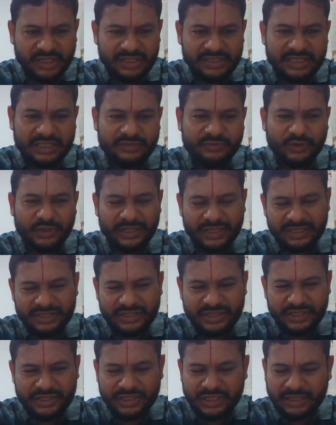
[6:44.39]
Just for
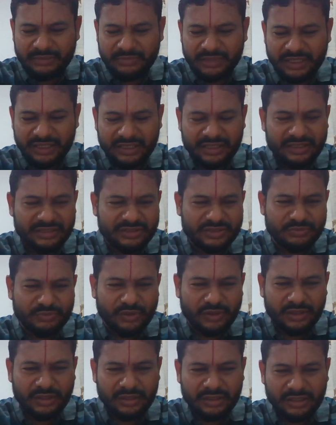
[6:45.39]
illustration, I'm taking
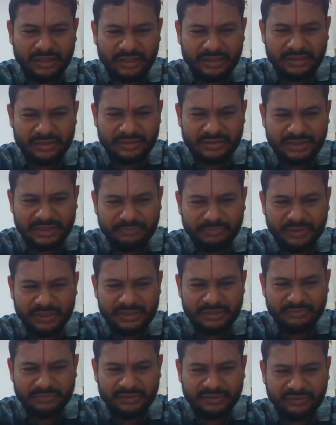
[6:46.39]
small simple
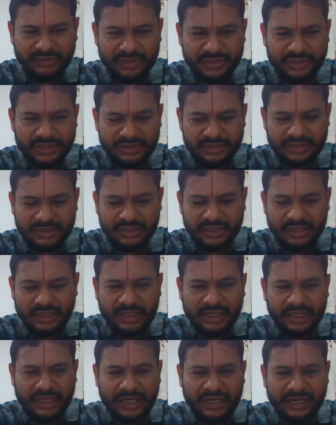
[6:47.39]
functions,
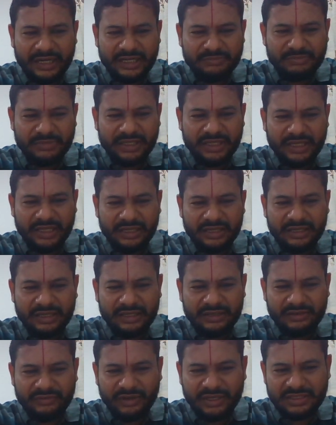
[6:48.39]
and let me take
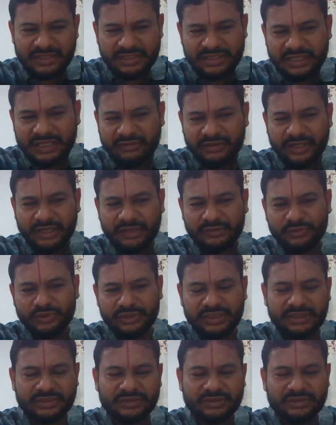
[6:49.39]
first derivative only.